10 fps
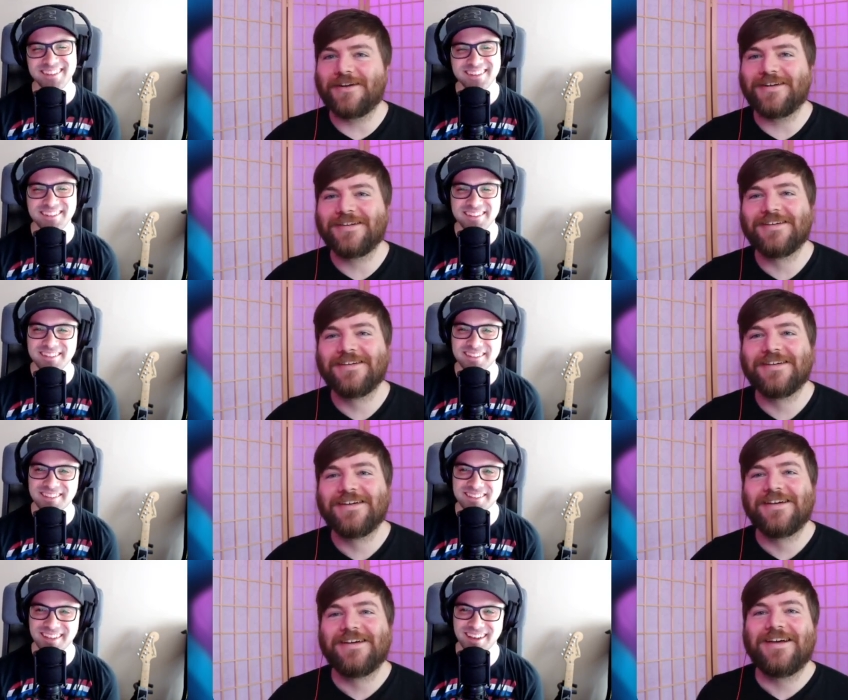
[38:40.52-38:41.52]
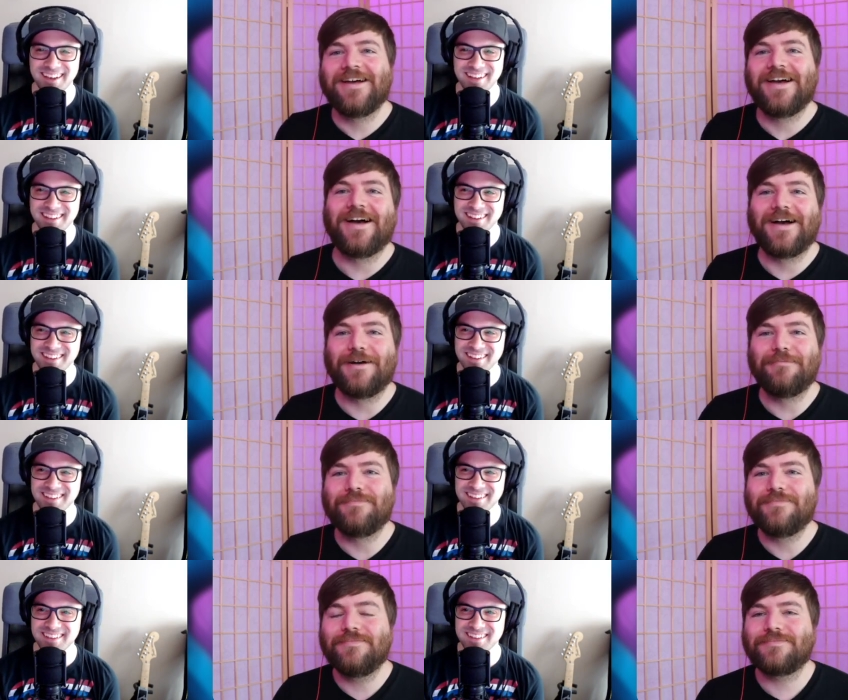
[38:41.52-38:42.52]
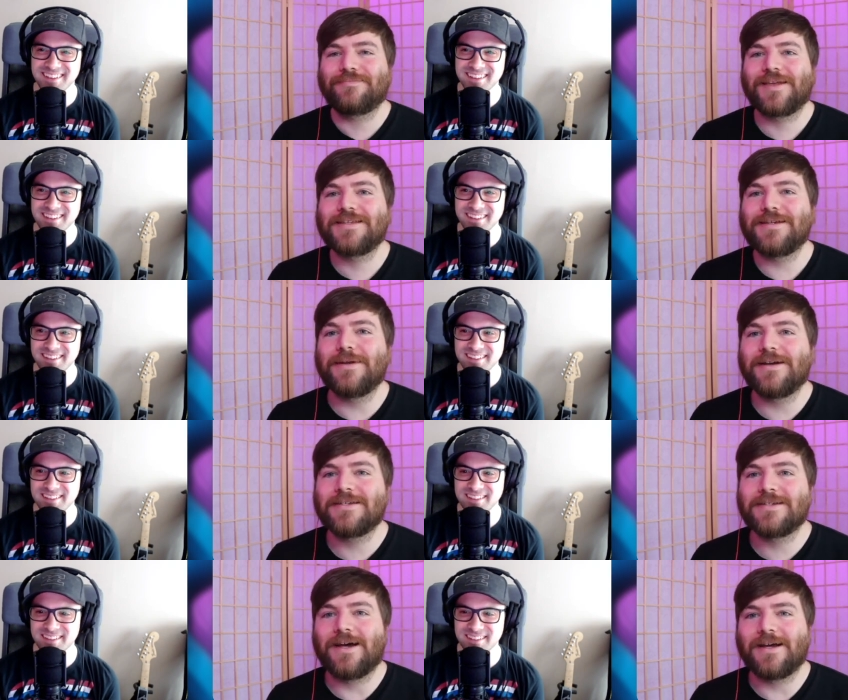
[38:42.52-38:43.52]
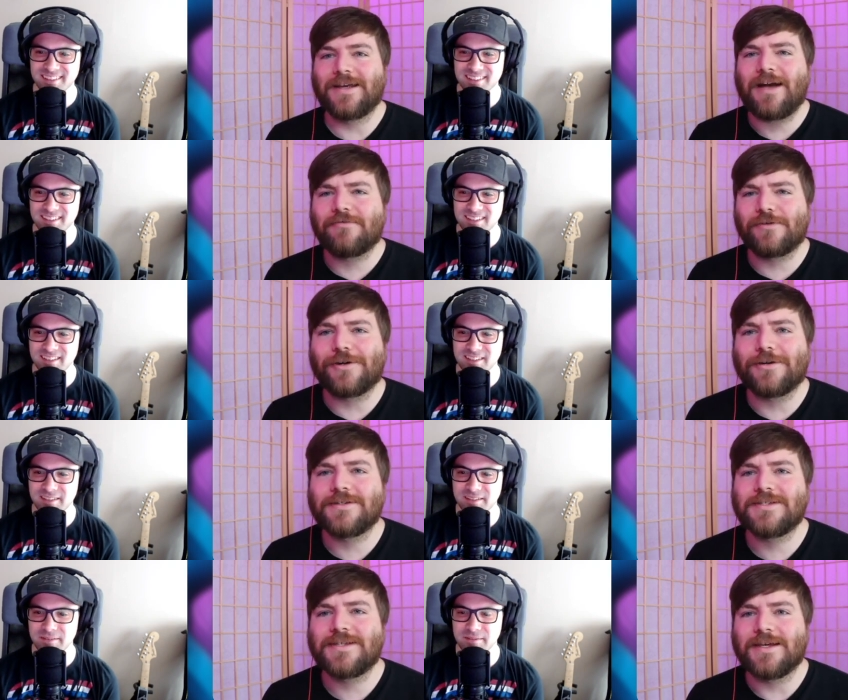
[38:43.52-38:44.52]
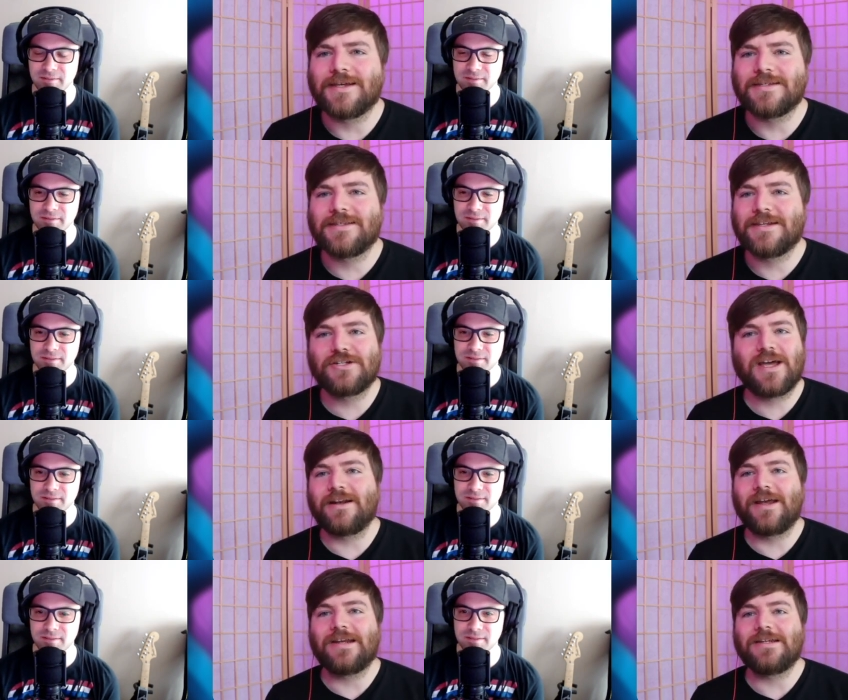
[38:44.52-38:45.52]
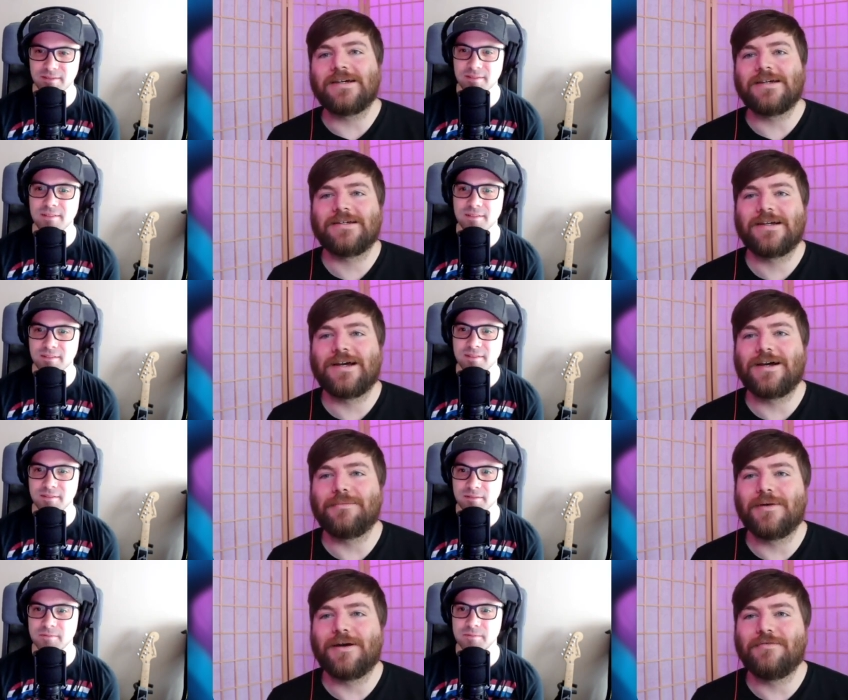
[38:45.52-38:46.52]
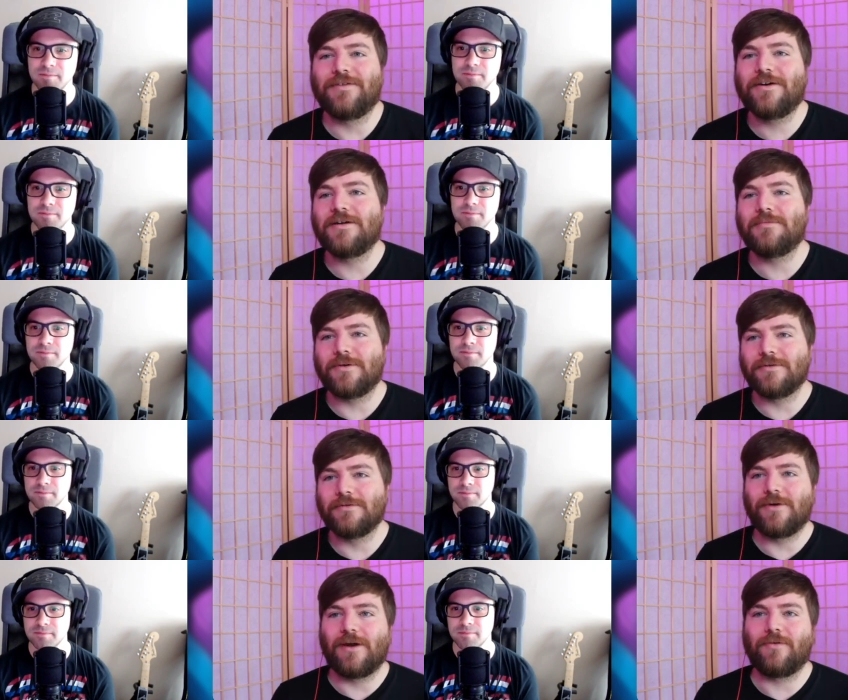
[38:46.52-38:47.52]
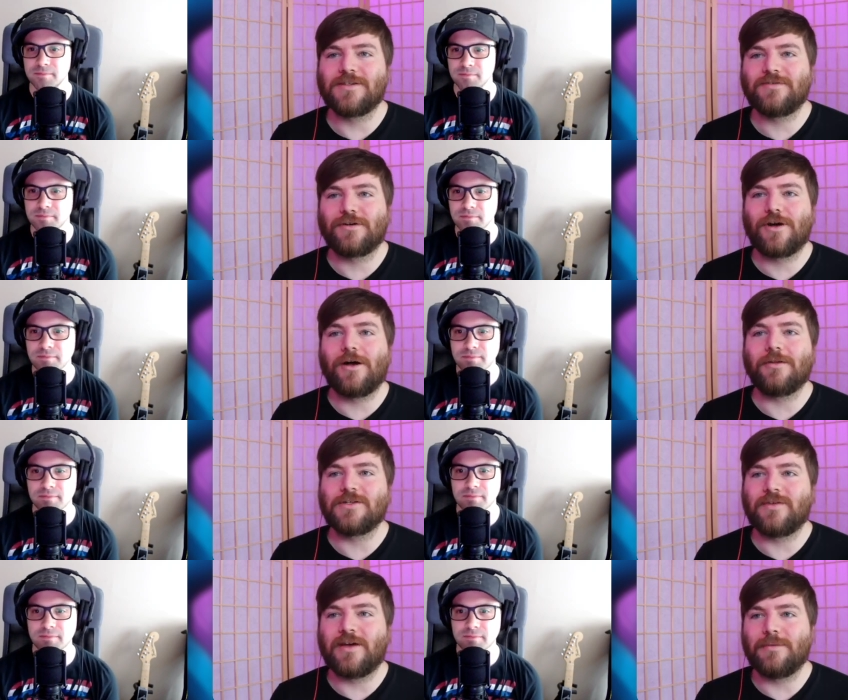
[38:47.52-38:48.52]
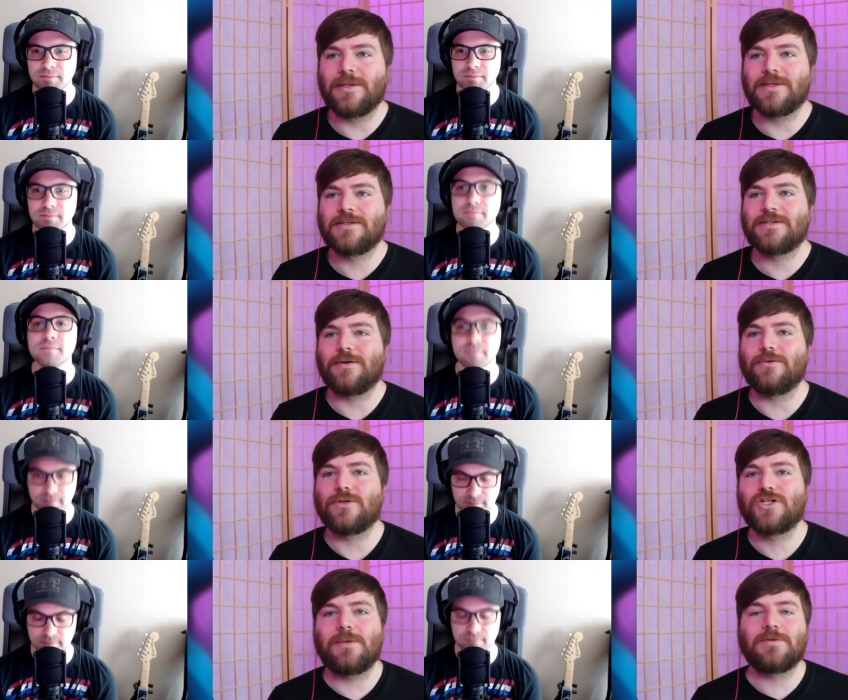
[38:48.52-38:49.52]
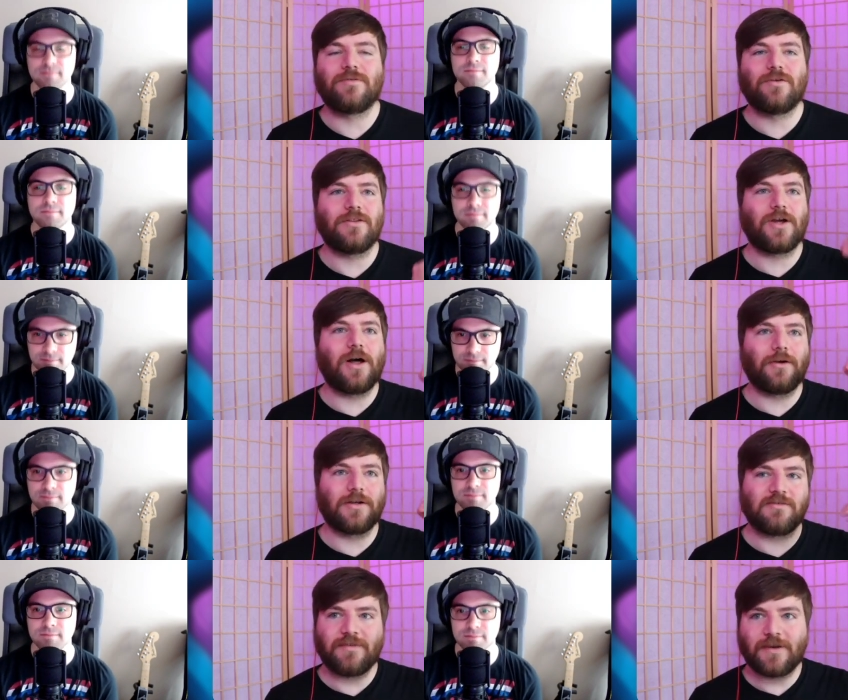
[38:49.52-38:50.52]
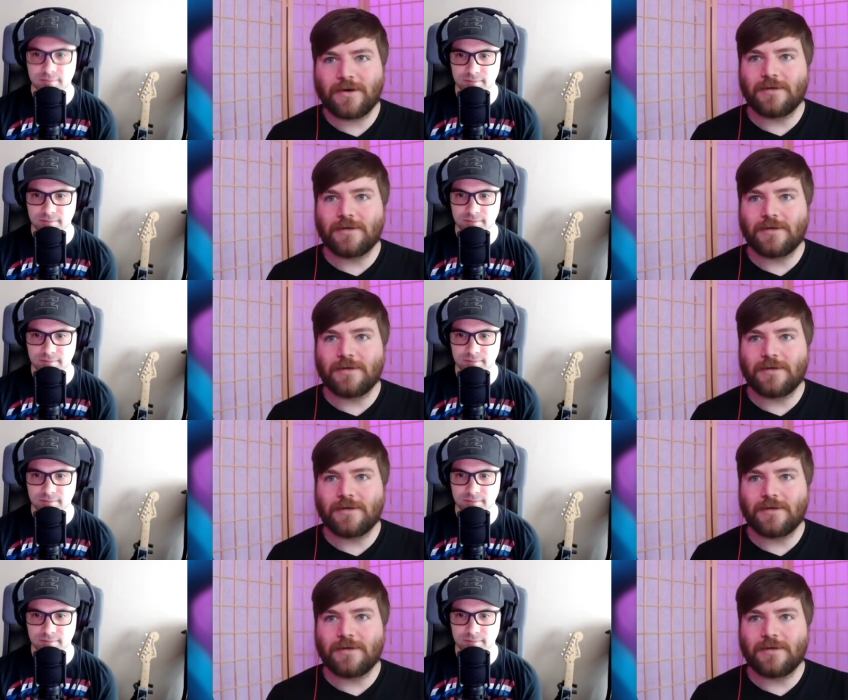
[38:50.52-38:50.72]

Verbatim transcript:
Speaker 1: already done. Yeah. Um, somebody else, uh, Gaver, says they just had an idea, um, a variable reference for colors of elements. So shapes refer to the color as a